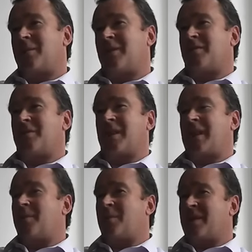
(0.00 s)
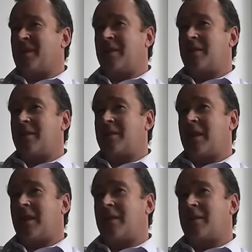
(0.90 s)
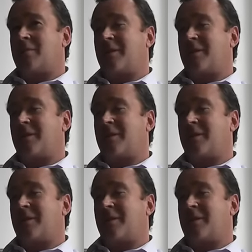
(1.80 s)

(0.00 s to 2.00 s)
well, it can't be as easy as that.